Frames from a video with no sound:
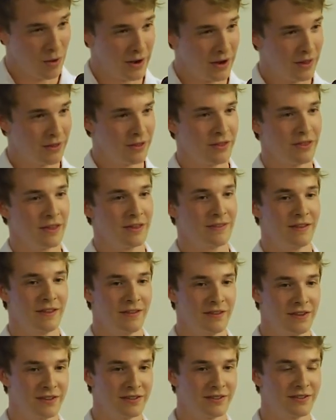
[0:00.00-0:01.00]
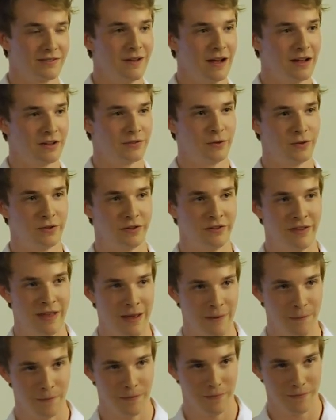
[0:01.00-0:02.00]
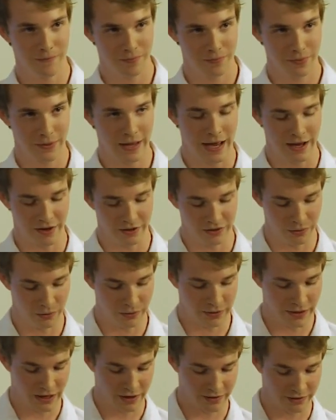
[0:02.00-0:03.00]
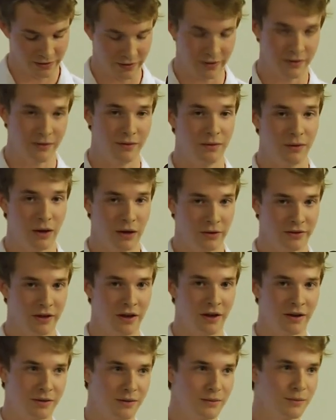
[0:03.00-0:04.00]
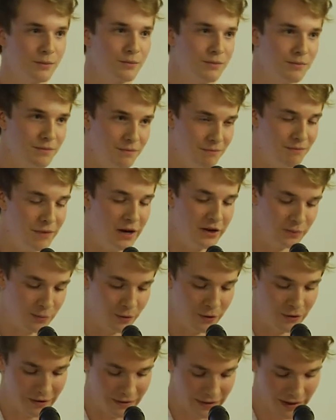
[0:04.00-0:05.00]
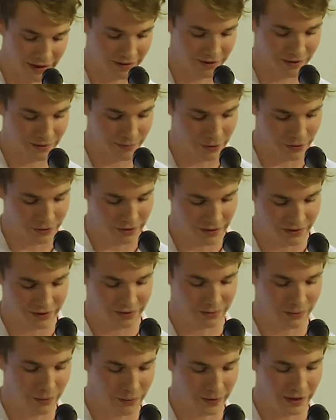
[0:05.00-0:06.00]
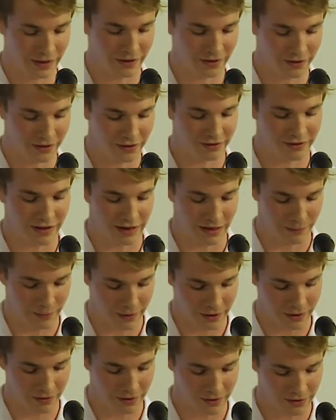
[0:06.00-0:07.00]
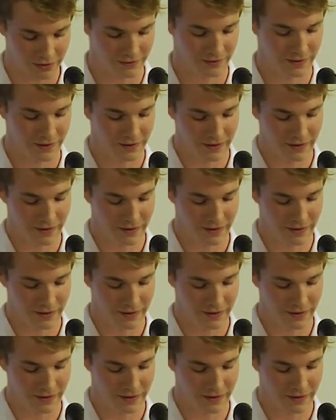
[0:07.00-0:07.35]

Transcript: thing that this us versus them attitude does, and I'll talk much more at length about this when we get into the second part of this,